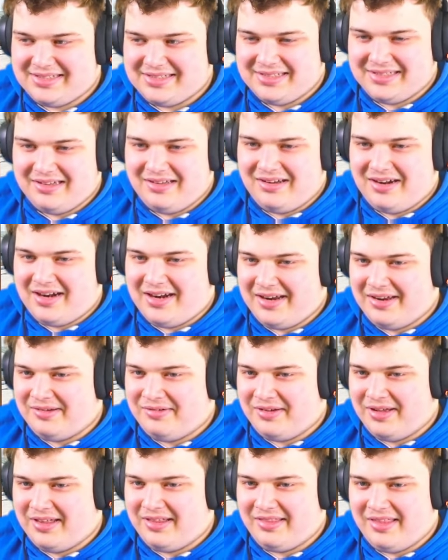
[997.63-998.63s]
Alright,
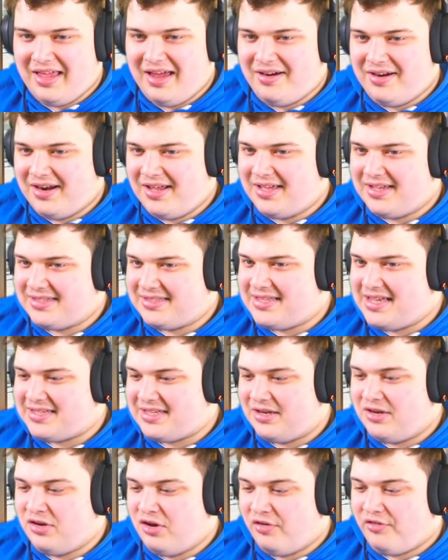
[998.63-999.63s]
well, there it is. There's
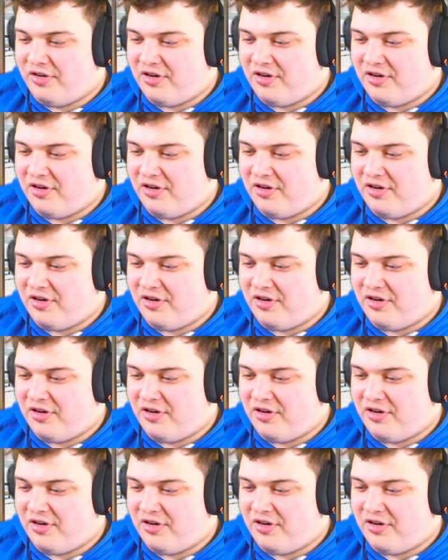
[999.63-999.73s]
another